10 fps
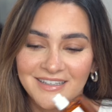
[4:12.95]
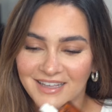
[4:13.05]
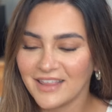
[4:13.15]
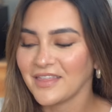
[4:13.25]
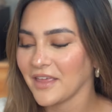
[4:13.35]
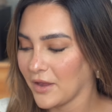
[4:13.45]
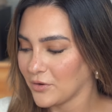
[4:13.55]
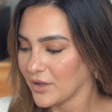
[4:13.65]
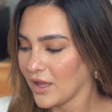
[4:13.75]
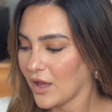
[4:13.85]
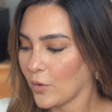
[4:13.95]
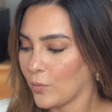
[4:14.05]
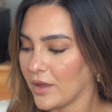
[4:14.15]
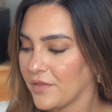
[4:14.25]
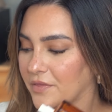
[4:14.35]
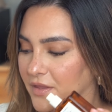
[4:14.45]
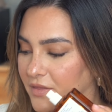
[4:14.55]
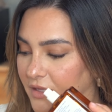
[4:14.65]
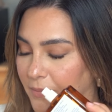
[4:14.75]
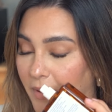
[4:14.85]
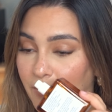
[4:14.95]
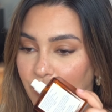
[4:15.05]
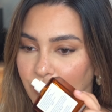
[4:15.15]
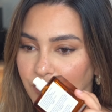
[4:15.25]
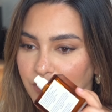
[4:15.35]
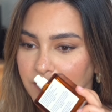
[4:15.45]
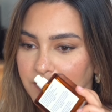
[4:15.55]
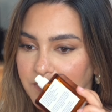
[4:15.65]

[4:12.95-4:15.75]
in there with the bamboo,